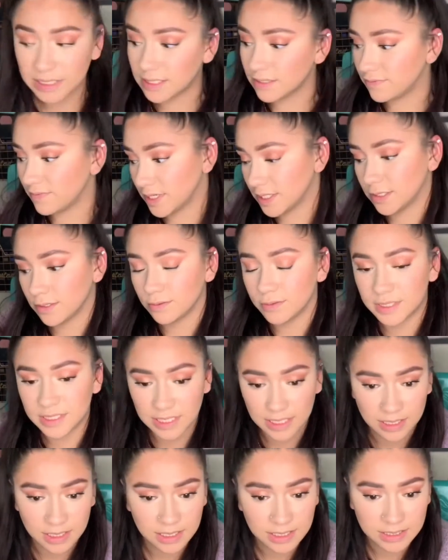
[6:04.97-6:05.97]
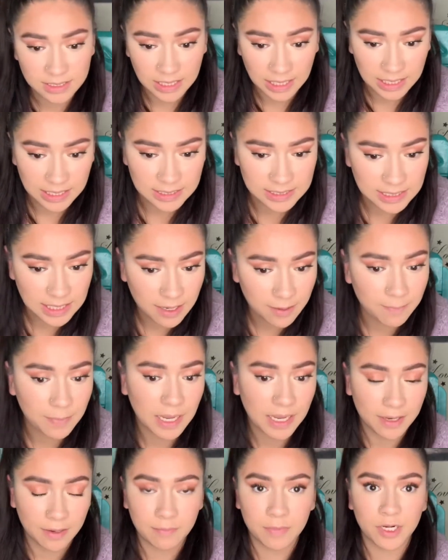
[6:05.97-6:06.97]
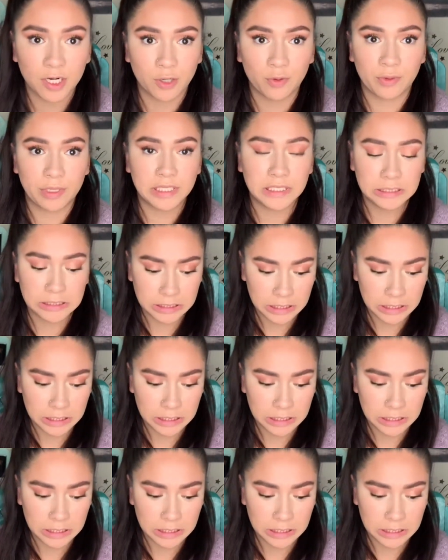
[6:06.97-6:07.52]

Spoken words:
don't set this ASAP, I am going to crease.